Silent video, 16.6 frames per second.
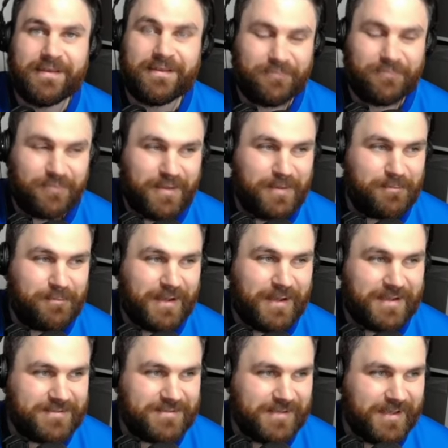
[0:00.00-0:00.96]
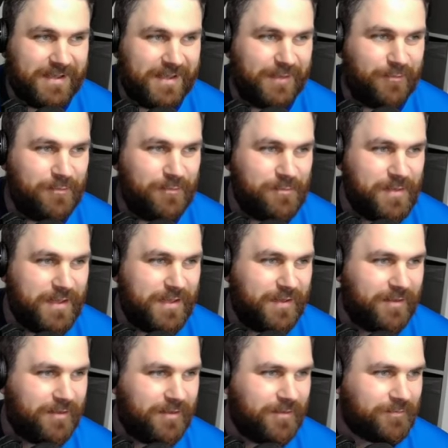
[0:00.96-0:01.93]
then fair play to you hearing
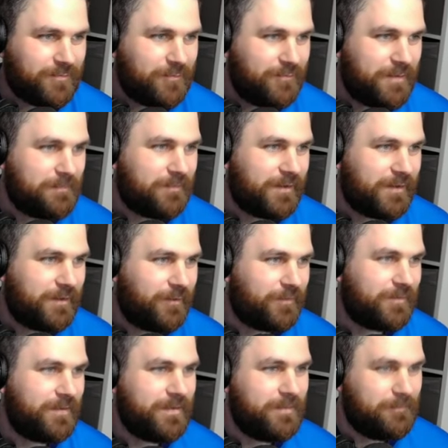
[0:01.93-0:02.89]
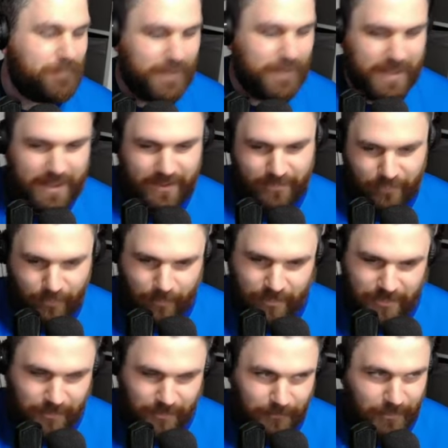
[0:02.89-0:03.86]
me rambling on. But yeah, come
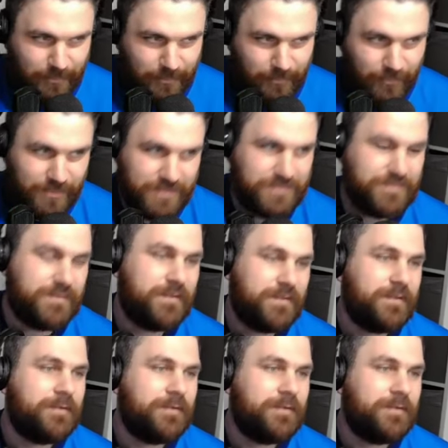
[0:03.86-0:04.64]
on you Blue boys.